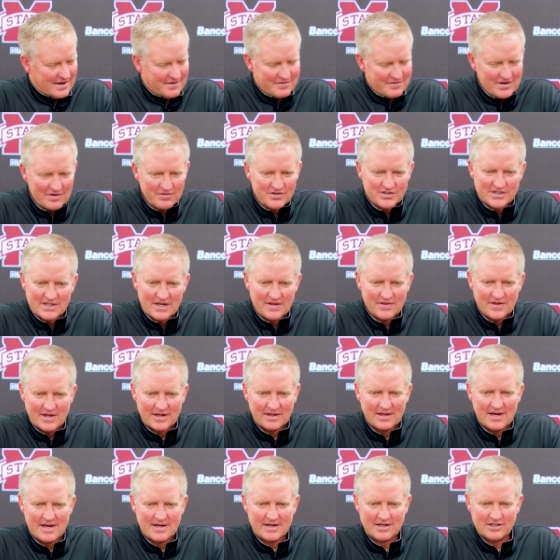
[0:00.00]
never seen anything
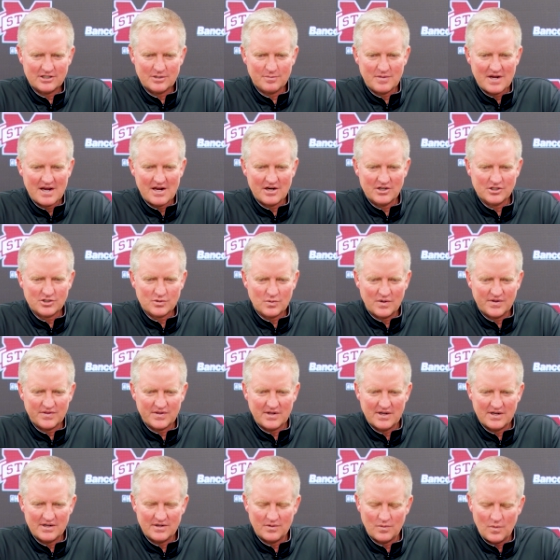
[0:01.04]
like it, to be honest with
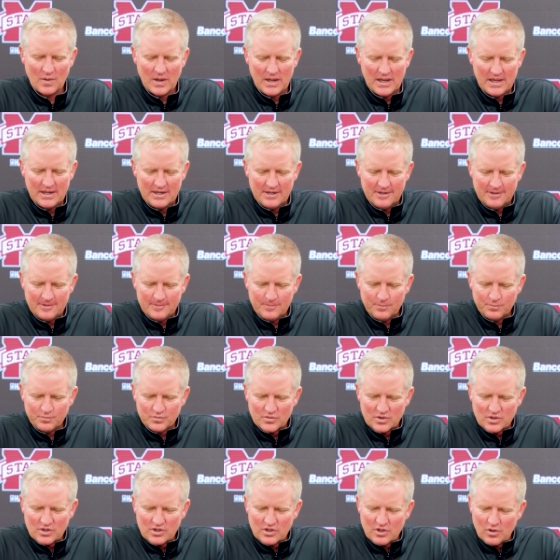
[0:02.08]
you. And,
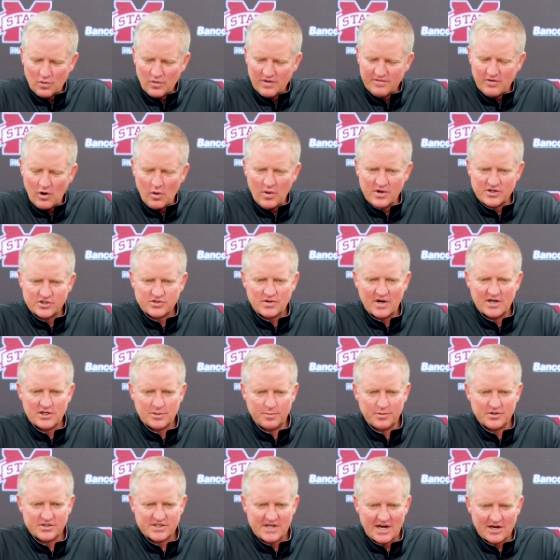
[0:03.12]
you know, we've always tried to
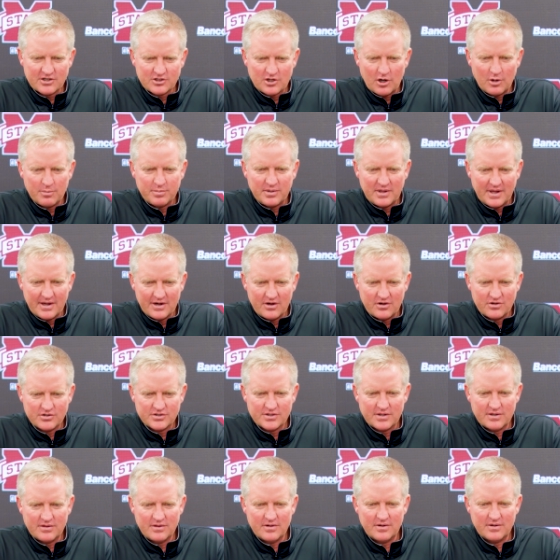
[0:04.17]
protect our players
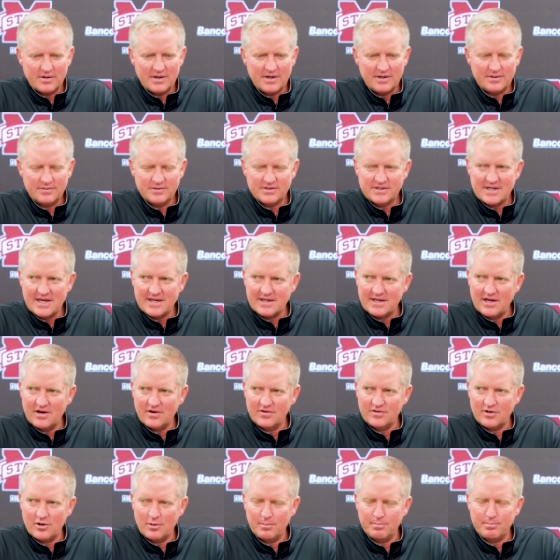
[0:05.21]
and take care
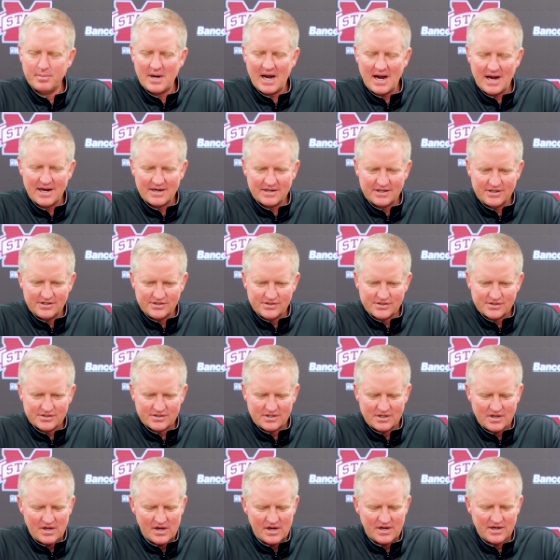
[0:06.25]
of their
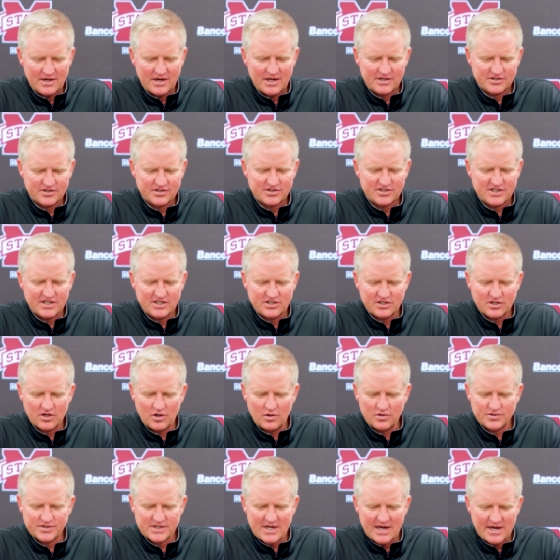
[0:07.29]
bodies. And as the season
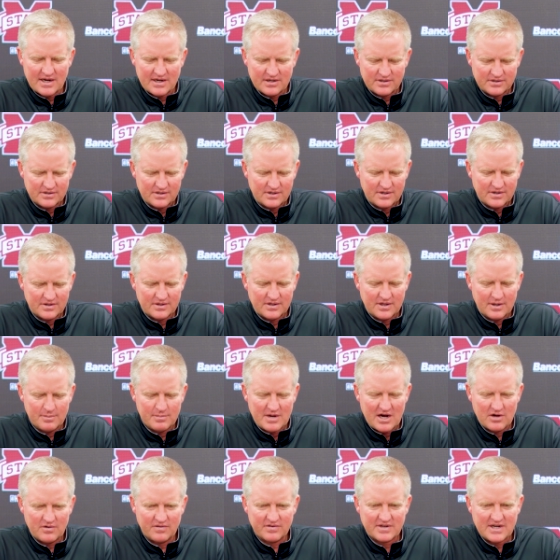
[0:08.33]
goes on, the
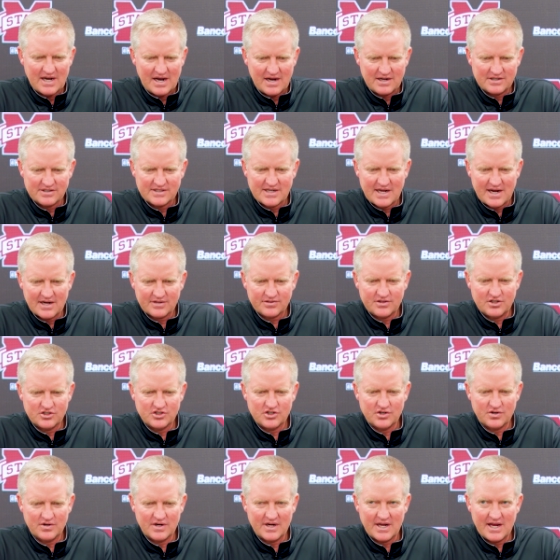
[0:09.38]
amount of contact
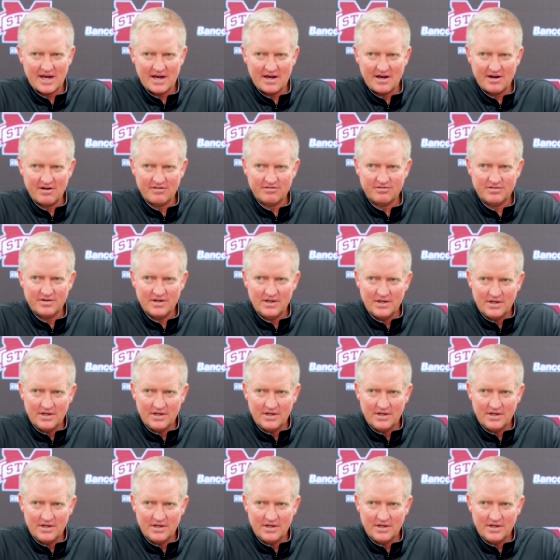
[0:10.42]
that you're going to have,